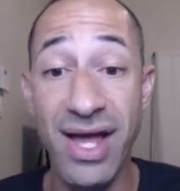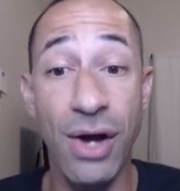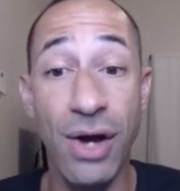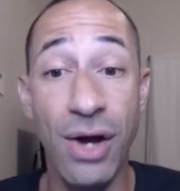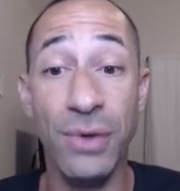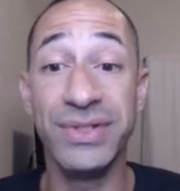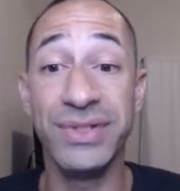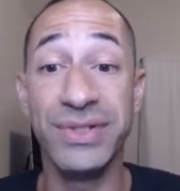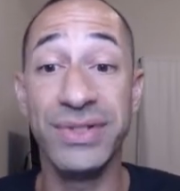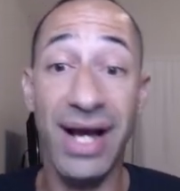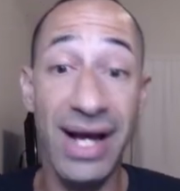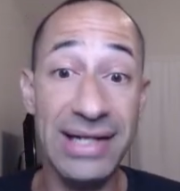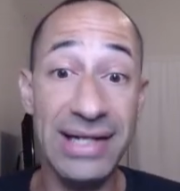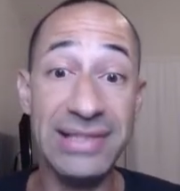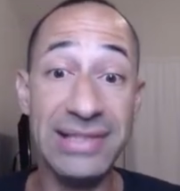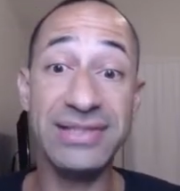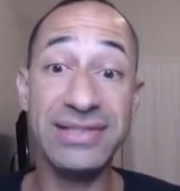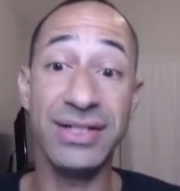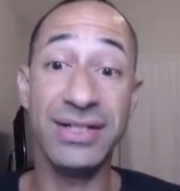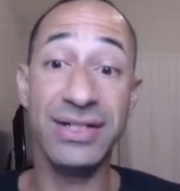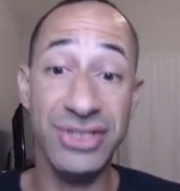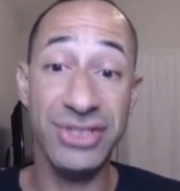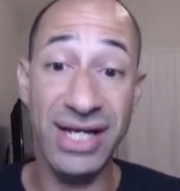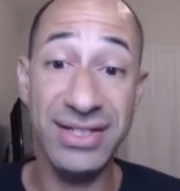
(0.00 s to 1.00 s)
Only I
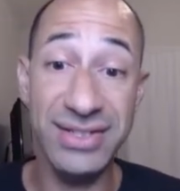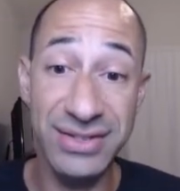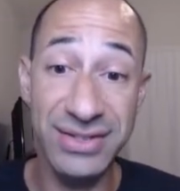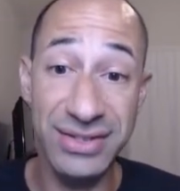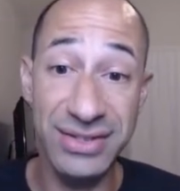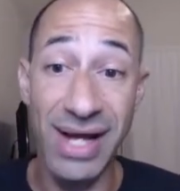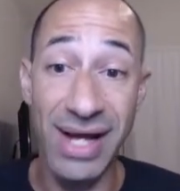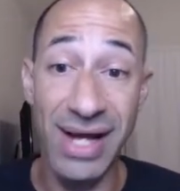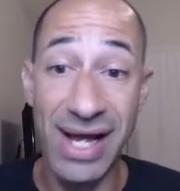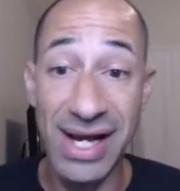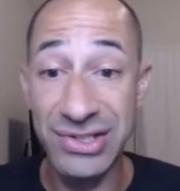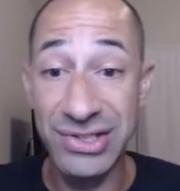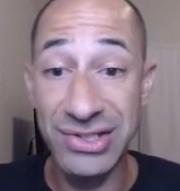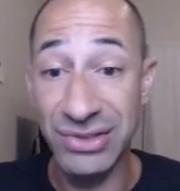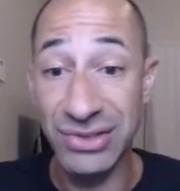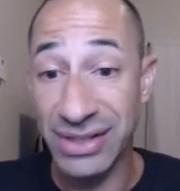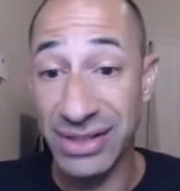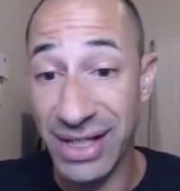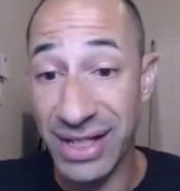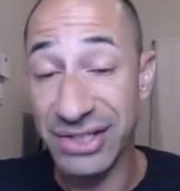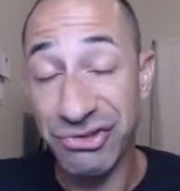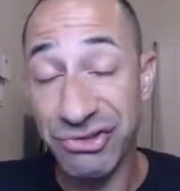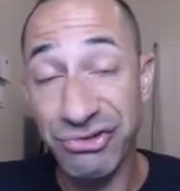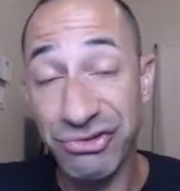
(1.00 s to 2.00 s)
suggest you actually
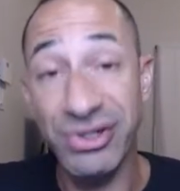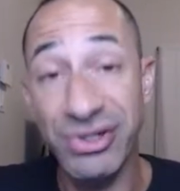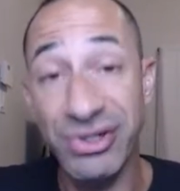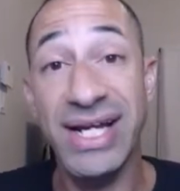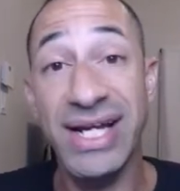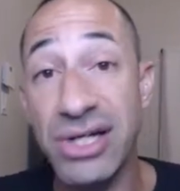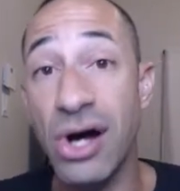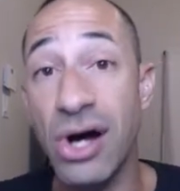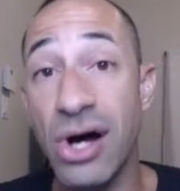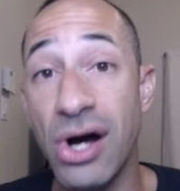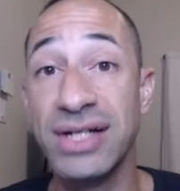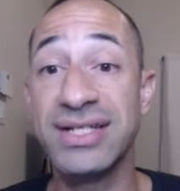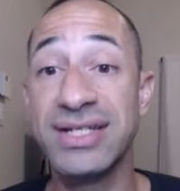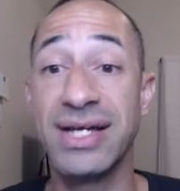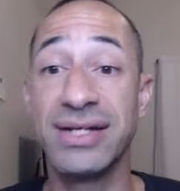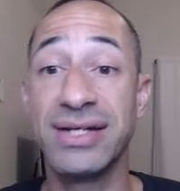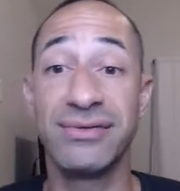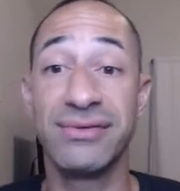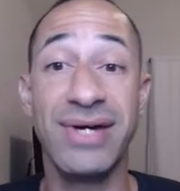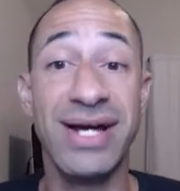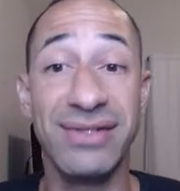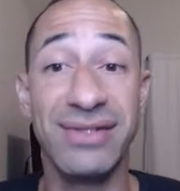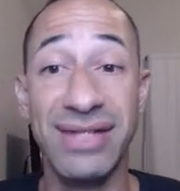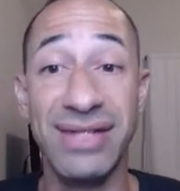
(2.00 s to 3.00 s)
create content
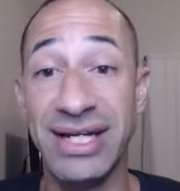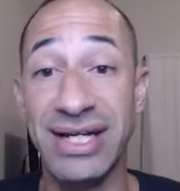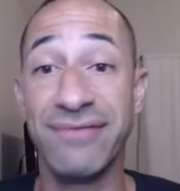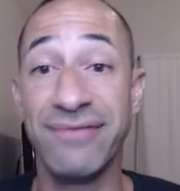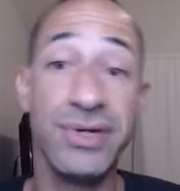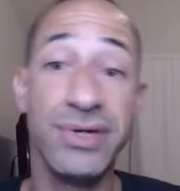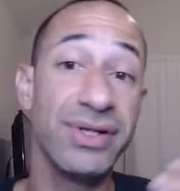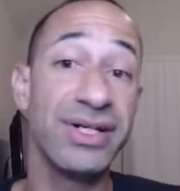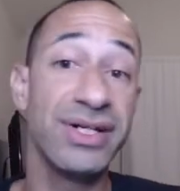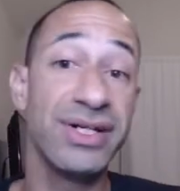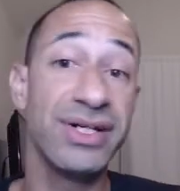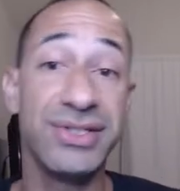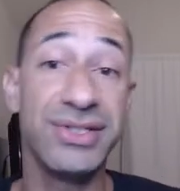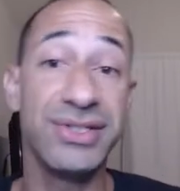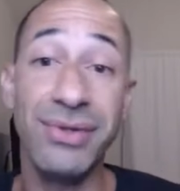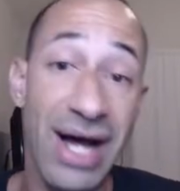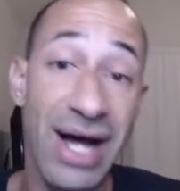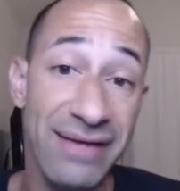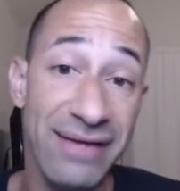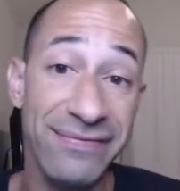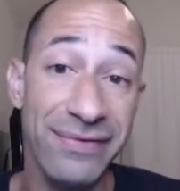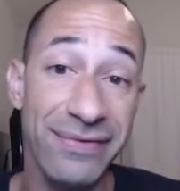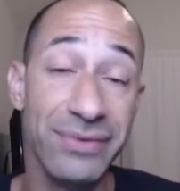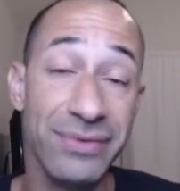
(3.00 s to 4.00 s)
around, like if you're going to do
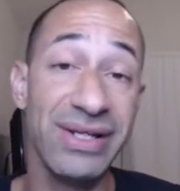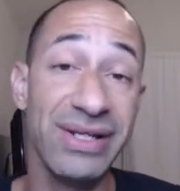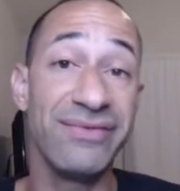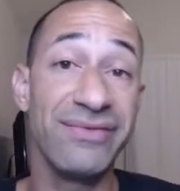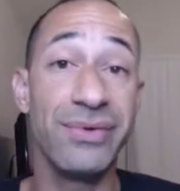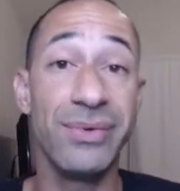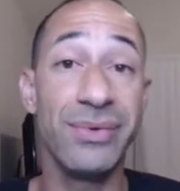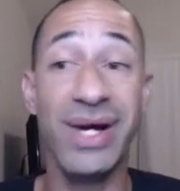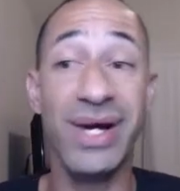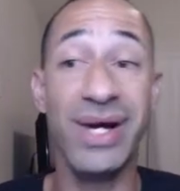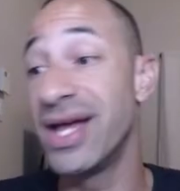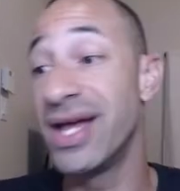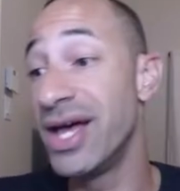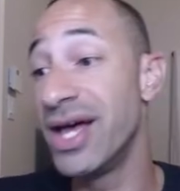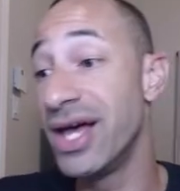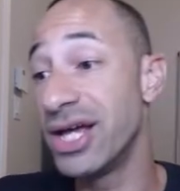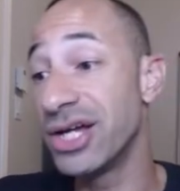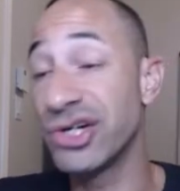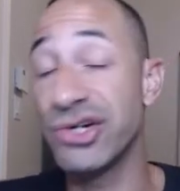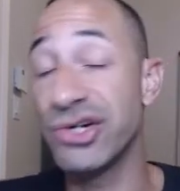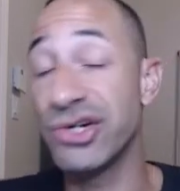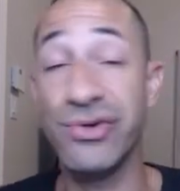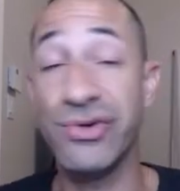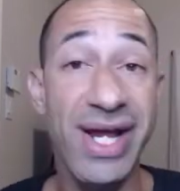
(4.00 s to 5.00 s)
iPhone giveaway,
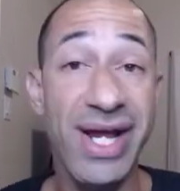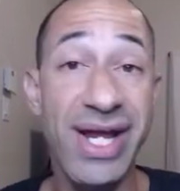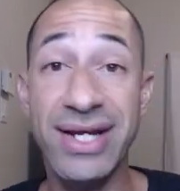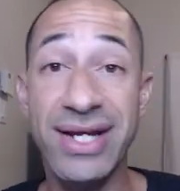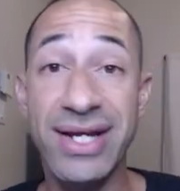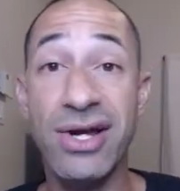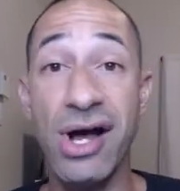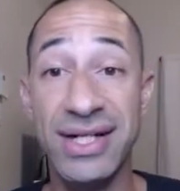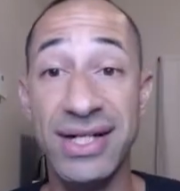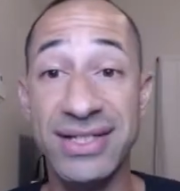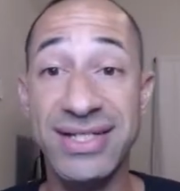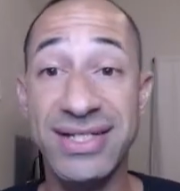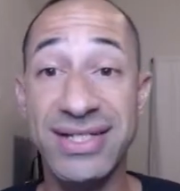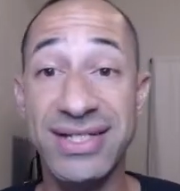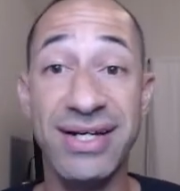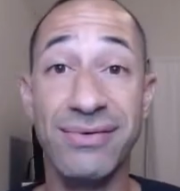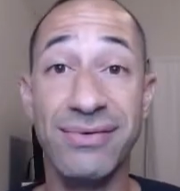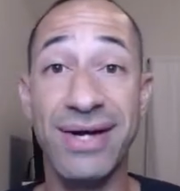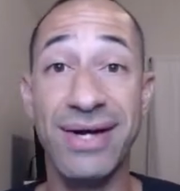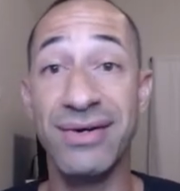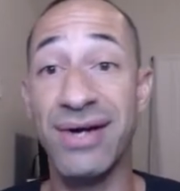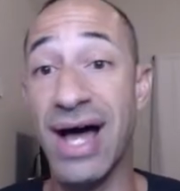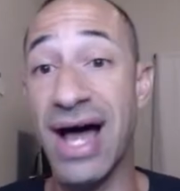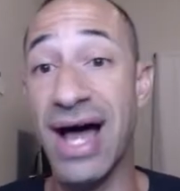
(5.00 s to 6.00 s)
create content
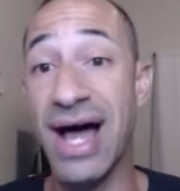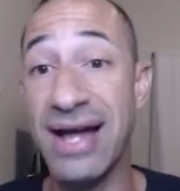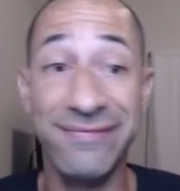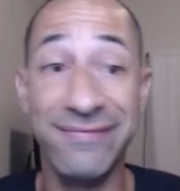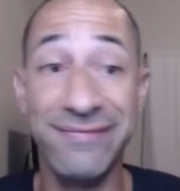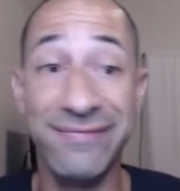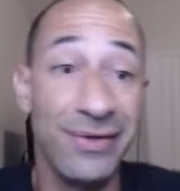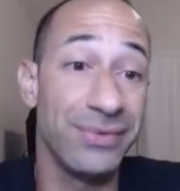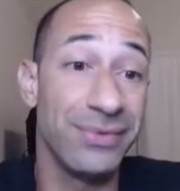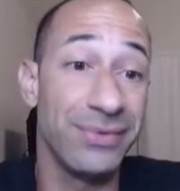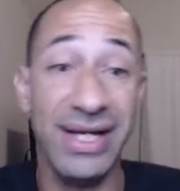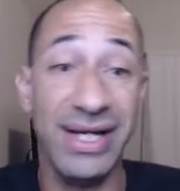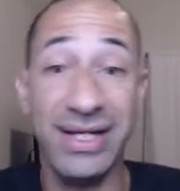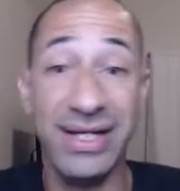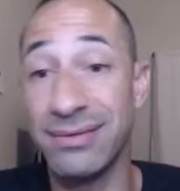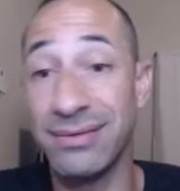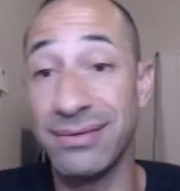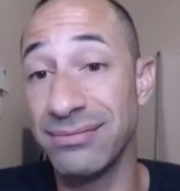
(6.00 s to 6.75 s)
around iPhone, like,